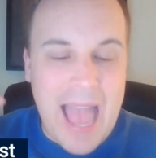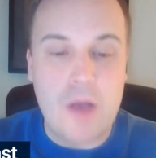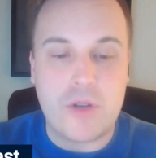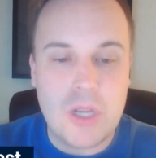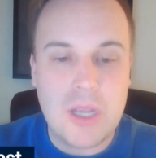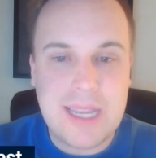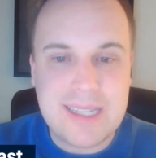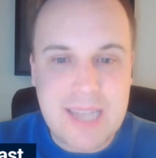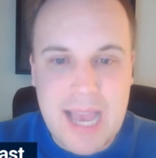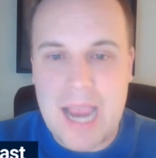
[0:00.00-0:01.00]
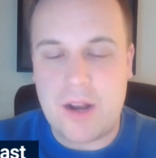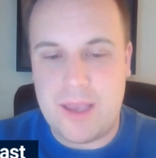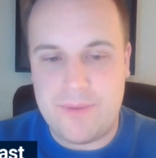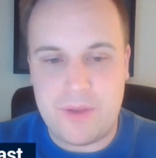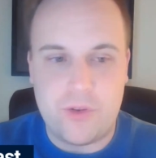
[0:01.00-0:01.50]
out entirely
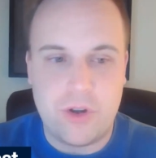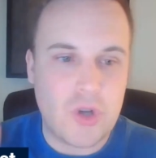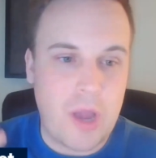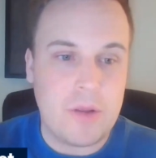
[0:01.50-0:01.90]
of the first round.